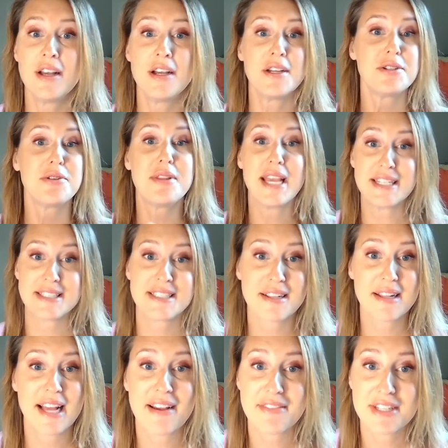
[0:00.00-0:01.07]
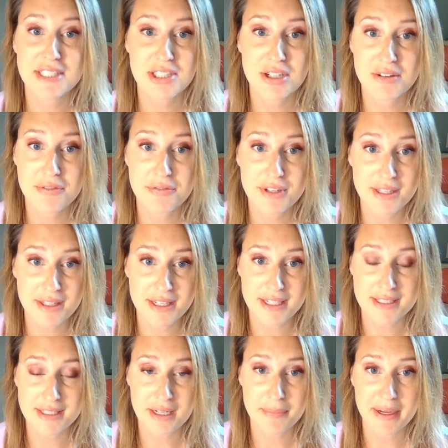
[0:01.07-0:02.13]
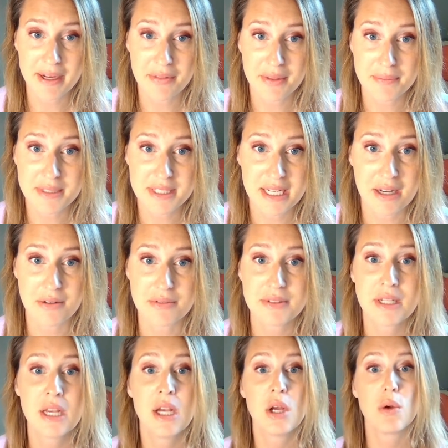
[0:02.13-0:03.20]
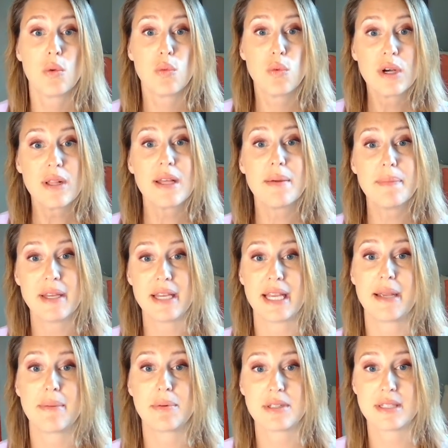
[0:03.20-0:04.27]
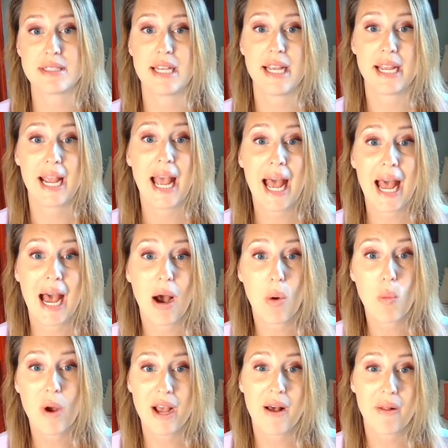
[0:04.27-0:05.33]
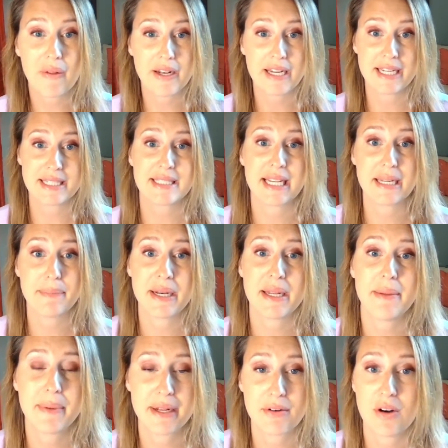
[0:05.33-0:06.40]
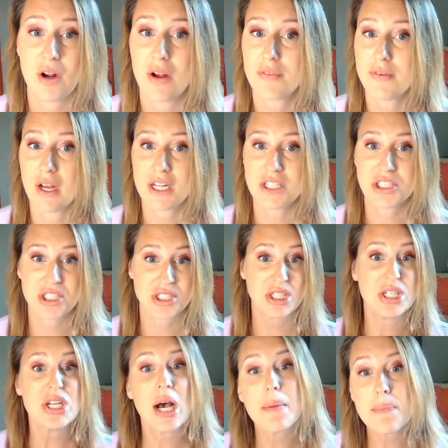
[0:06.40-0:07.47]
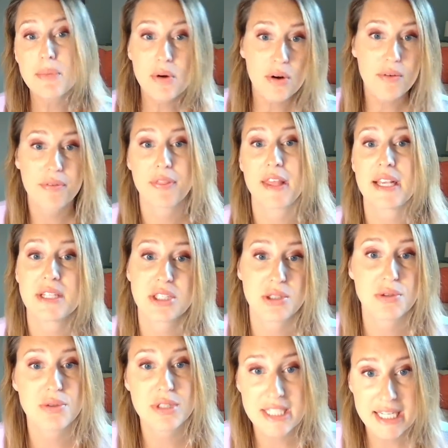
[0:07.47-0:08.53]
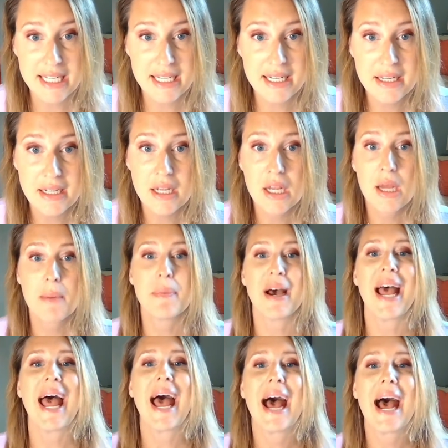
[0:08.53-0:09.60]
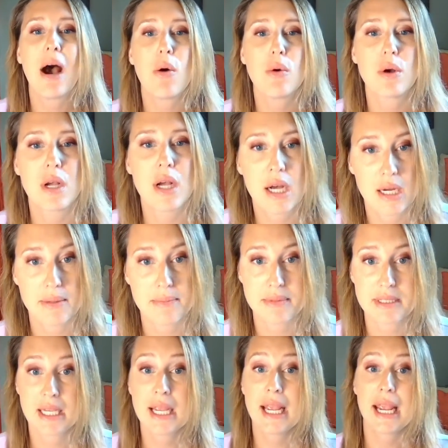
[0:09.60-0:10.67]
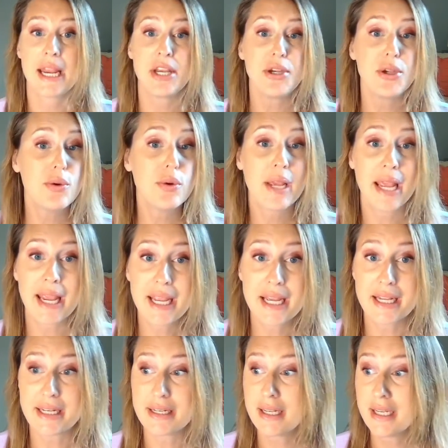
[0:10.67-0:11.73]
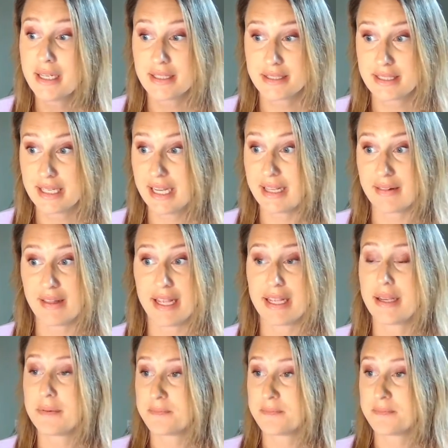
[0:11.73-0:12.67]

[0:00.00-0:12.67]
Do they still have these good feelings about themselves? Really being able to say how well and is anybody better off, not just number of things you did, but outcomes. And you can say, like,